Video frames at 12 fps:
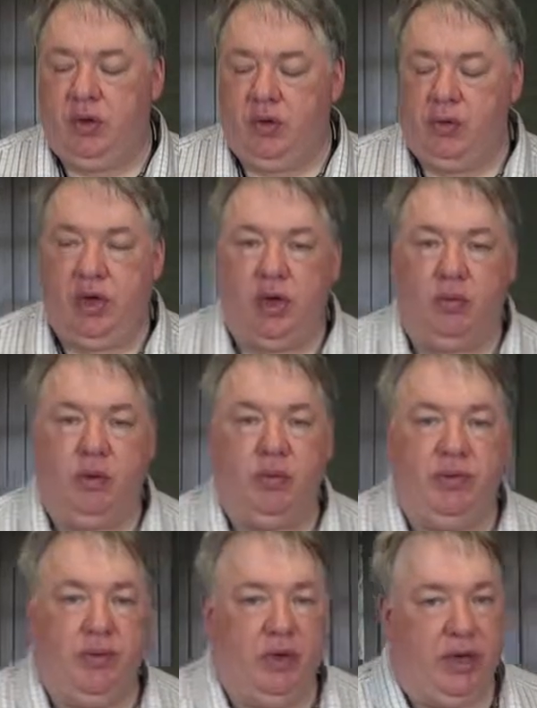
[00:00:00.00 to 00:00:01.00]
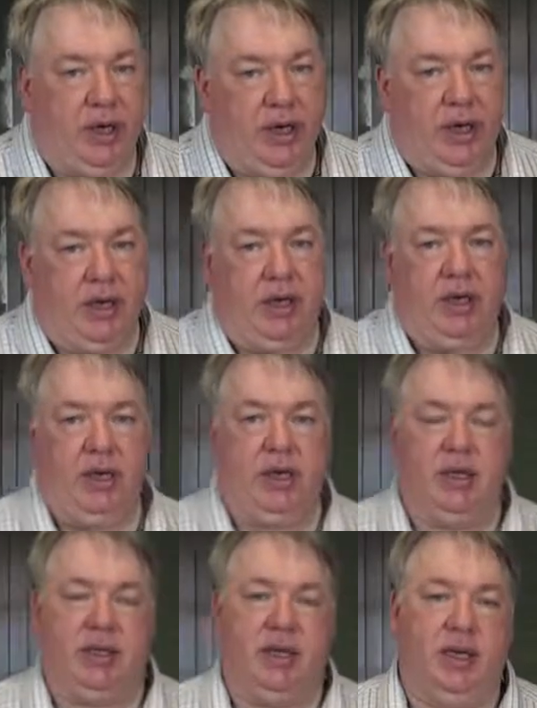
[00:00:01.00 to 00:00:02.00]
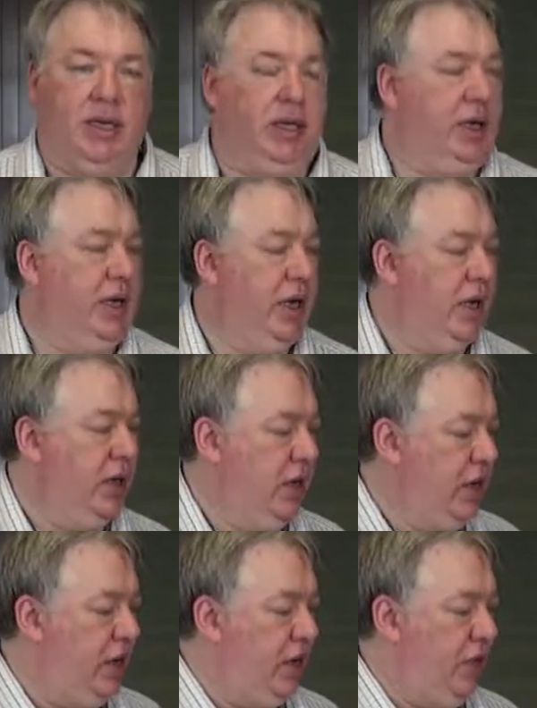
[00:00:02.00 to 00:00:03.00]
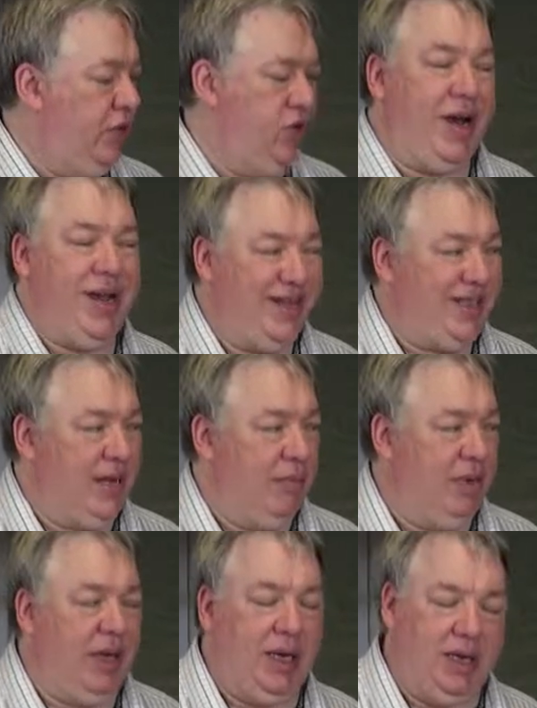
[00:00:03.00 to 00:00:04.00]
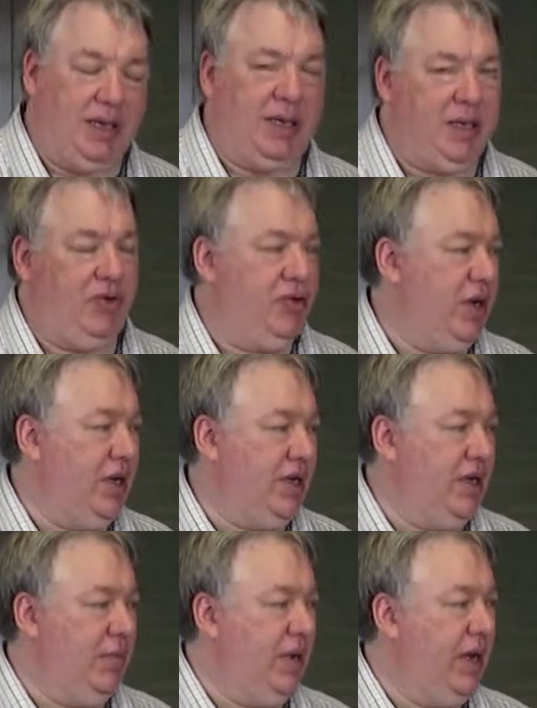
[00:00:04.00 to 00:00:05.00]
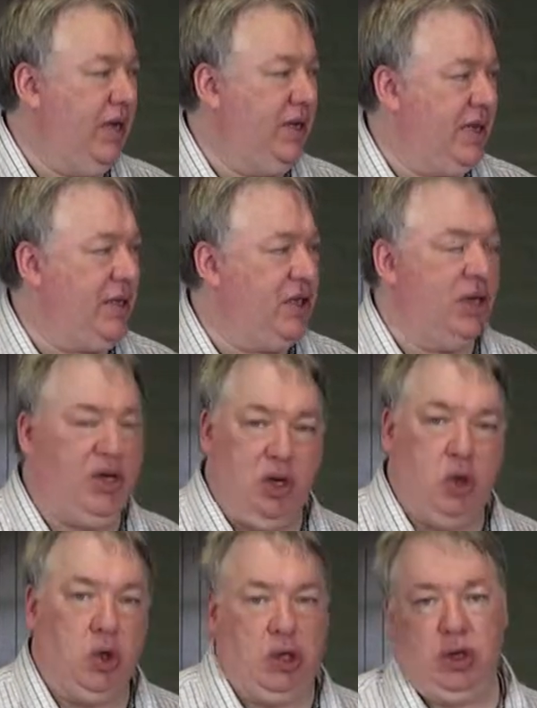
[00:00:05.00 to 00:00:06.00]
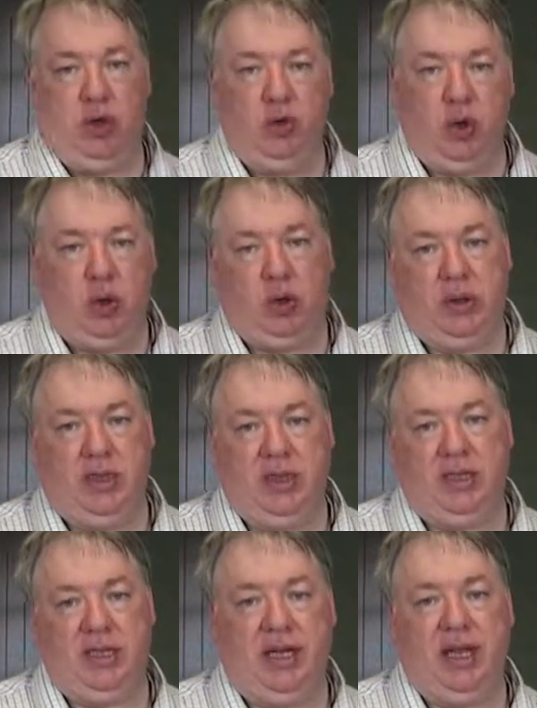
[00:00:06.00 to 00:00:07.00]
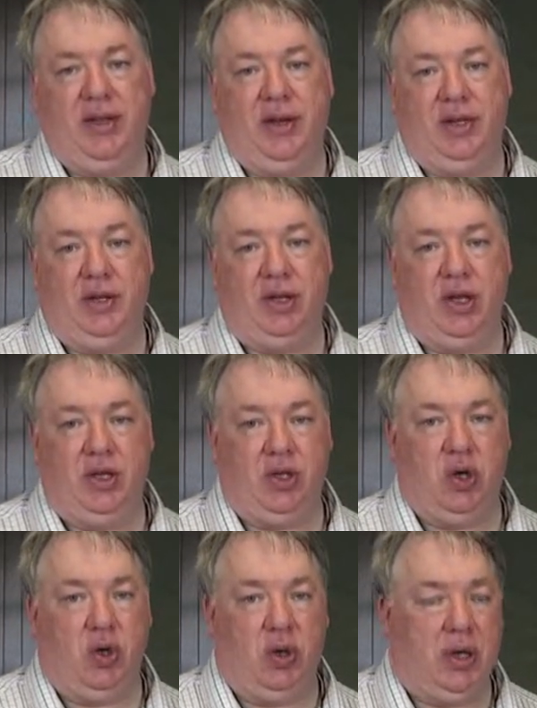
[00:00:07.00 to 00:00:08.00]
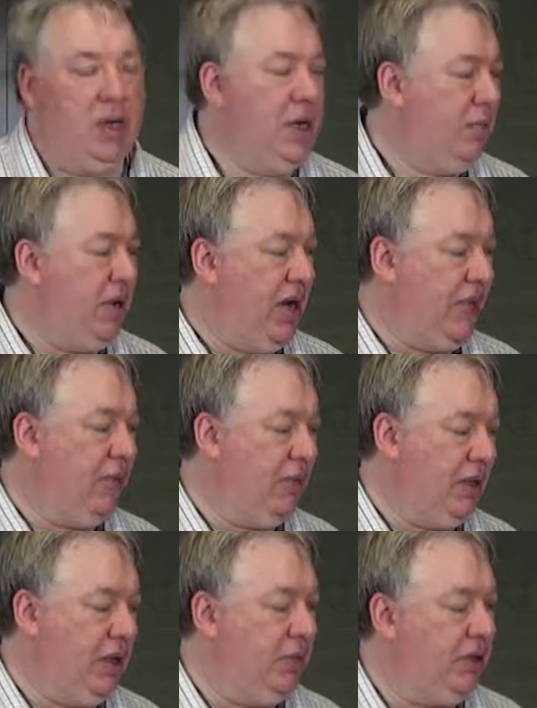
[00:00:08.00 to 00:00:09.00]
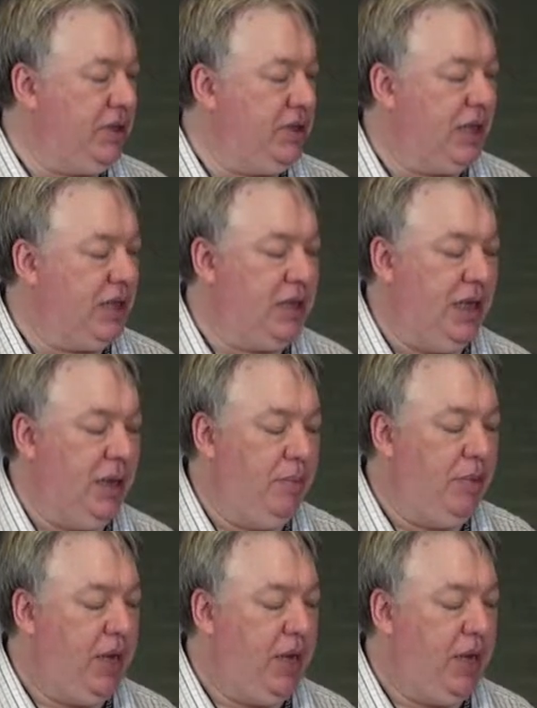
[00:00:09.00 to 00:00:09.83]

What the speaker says: Right, what we've got here is the dry assembly, and I say it's a dry assembly, there's actually no glue holding this together at all, apart from a little bit of sellotape,